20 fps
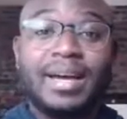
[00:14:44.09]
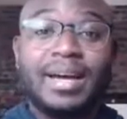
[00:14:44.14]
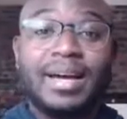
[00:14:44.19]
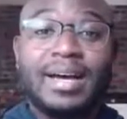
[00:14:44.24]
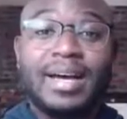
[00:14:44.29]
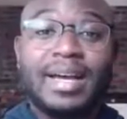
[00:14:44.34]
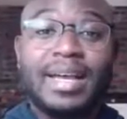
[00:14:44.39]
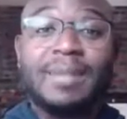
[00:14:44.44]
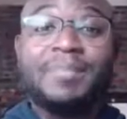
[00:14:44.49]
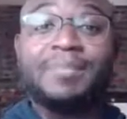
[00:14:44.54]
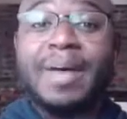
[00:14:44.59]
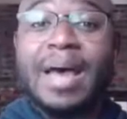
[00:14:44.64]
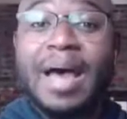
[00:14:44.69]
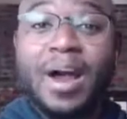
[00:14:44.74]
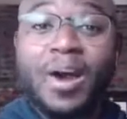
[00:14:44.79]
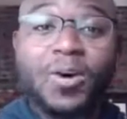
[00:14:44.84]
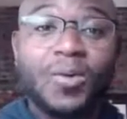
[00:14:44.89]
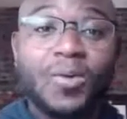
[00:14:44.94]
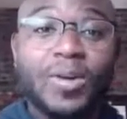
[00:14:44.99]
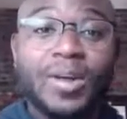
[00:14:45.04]

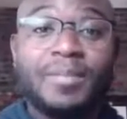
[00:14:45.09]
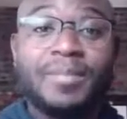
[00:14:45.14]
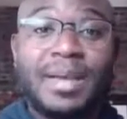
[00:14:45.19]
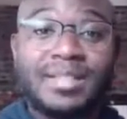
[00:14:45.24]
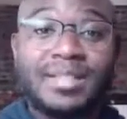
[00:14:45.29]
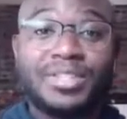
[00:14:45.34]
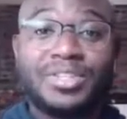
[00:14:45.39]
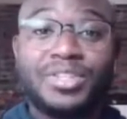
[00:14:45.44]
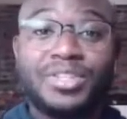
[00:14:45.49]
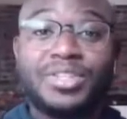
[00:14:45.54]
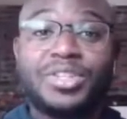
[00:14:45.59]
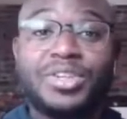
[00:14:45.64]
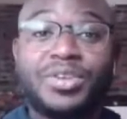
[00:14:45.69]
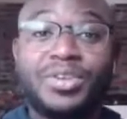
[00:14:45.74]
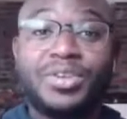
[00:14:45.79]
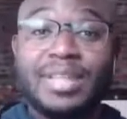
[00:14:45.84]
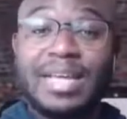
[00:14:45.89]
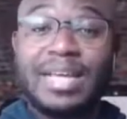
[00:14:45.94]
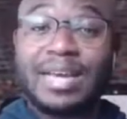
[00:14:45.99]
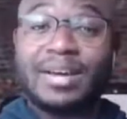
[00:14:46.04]
empowering messages to
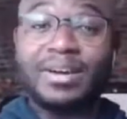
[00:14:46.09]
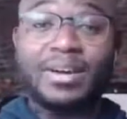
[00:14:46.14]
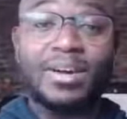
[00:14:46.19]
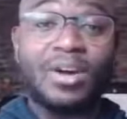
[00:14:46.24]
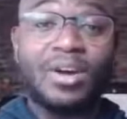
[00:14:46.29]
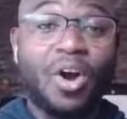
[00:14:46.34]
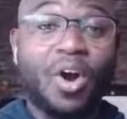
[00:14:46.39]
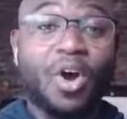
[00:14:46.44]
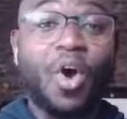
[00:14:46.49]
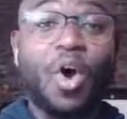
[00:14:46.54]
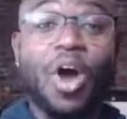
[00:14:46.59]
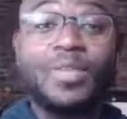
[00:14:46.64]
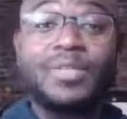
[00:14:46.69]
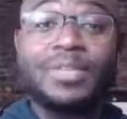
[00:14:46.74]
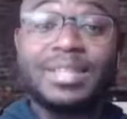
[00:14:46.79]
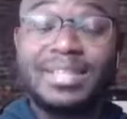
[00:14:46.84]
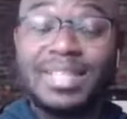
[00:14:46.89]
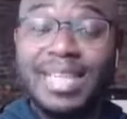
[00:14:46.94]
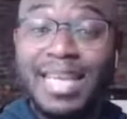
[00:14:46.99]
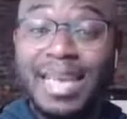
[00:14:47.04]
you that are on
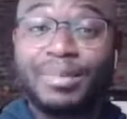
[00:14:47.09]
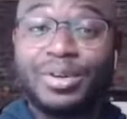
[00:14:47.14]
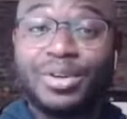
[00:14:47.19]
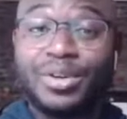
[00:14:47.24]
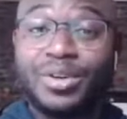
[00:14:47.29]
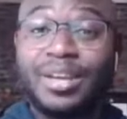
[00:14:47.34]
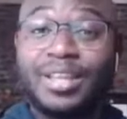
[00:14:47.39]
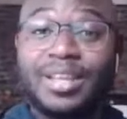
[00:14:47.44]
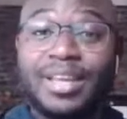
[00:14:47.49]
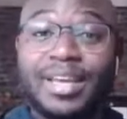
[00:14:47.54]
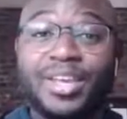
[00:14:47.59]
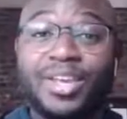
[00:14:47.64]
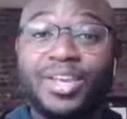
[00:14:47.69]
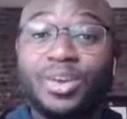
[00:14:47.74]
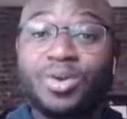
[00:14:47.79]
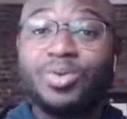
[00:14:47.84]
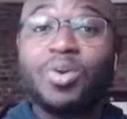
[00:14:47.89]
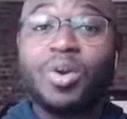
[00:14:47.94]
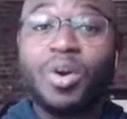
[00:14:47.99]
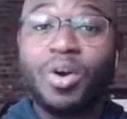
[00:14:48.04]
the same journey that
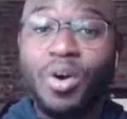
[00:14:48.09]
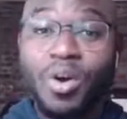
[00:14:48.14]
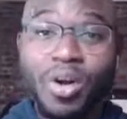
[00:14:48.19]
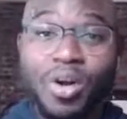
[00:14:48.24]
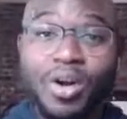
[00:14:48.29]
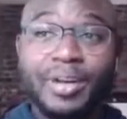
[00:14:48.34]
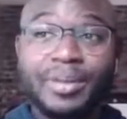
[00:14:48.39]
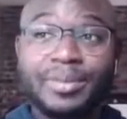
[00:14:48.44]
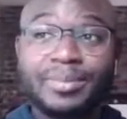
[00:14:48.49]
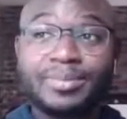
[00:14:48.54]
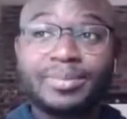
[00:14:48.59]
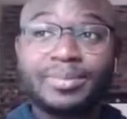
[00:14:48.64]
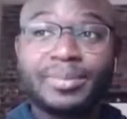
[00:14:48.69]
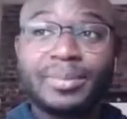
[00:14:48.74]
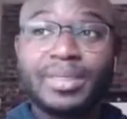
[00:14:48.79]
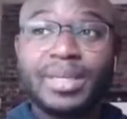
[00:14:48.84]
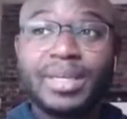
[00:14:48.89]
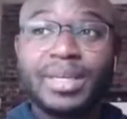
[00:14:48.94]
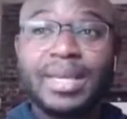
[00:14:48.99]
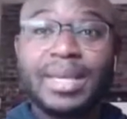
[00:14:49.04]
you are on,
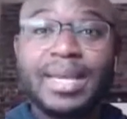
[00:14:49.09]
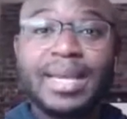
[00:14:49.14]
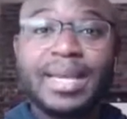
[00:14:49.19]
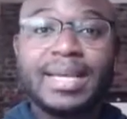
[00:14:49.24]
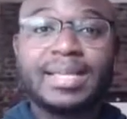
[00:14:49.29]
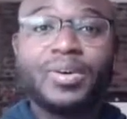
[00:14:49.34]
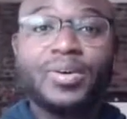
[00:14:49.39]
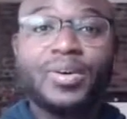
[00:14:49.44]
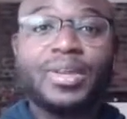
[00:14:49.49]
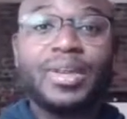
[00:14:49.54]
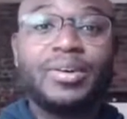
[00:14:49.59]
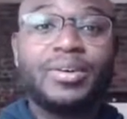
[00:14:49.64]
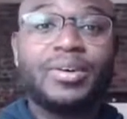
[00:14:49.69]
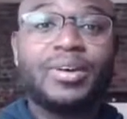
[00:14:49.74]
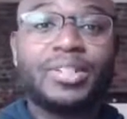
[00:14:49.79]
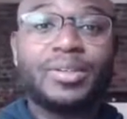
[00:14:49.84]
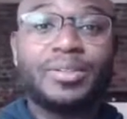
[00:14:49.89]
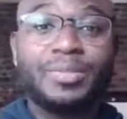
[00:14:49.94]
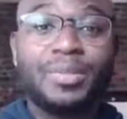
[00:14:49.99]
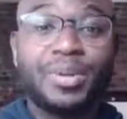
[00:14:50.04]
is only
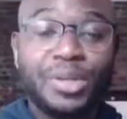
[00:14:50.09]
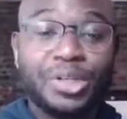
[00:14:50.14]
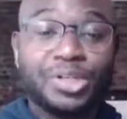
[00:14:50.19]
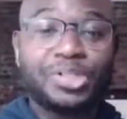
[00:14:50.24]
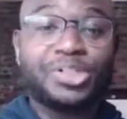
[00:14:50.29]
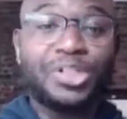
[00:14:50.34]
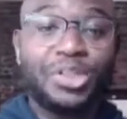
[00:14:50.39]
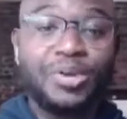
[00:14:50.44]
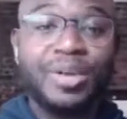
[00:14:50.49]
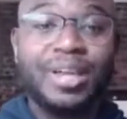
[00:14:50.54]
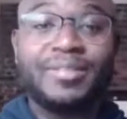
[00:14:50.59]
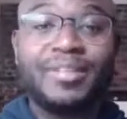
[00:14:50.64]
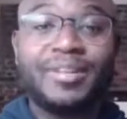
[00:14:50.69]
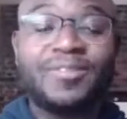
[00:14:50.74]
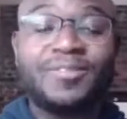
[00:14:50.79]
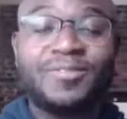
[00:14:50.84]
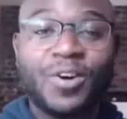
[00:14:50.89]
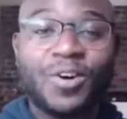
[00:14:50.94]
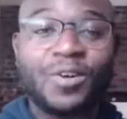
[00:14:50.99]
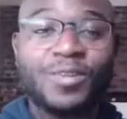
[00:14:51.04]
going to push you even
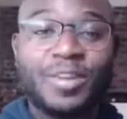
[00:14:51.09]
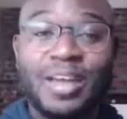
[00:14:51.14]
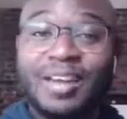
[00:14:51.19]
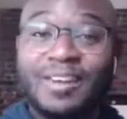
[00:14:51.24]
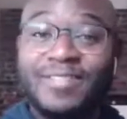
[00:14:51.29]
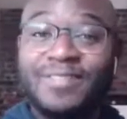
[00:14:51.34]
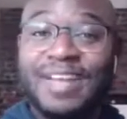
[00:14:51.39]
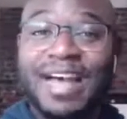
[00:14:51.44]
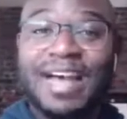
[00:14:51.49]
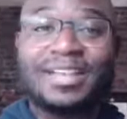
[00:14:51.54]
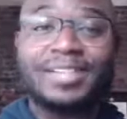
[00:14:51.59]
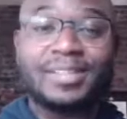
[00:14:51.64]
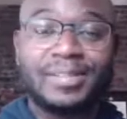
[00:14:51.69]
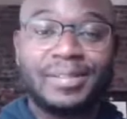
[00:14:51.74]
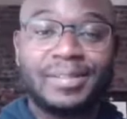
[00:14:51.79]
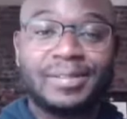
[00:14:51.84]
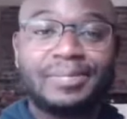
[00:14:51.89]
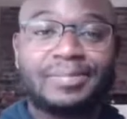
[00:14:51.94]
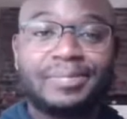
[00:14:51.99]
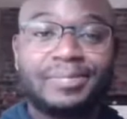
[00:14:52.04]
further and
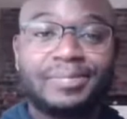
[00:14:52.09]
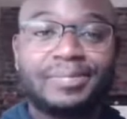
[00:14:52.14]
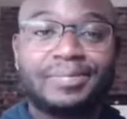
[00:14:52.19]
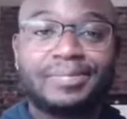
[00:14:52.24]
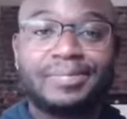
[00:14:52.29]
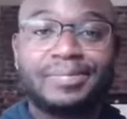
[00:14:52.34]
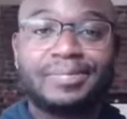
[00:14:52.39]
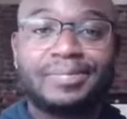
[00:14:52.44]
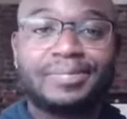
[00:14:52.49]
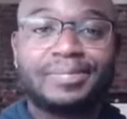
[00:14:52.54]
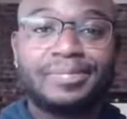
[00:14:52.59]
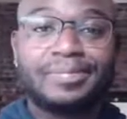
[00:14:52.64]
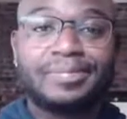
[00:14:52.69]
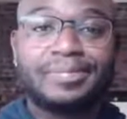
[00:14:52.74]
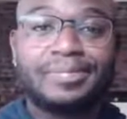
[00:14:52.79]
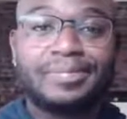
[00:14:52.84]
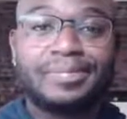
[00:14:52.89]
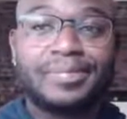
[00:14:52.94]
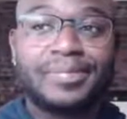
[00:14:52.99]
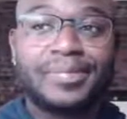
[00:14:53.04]
faster.
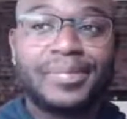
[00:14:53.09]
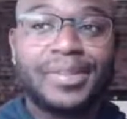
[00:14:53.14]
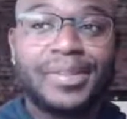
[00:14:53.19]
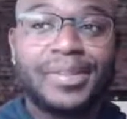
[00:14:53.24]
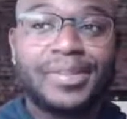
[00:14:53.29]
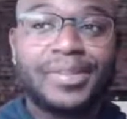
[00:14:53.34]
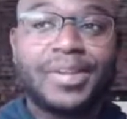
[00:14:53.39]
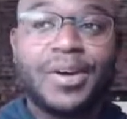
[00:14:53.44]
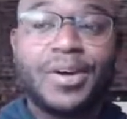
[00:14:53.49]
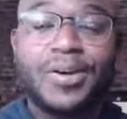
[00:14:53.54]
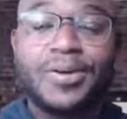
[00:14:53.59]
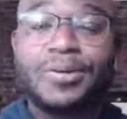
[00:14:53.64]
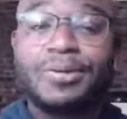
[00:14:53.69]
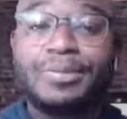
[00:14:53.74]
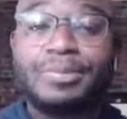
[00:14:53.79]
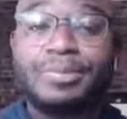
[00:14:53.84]
So,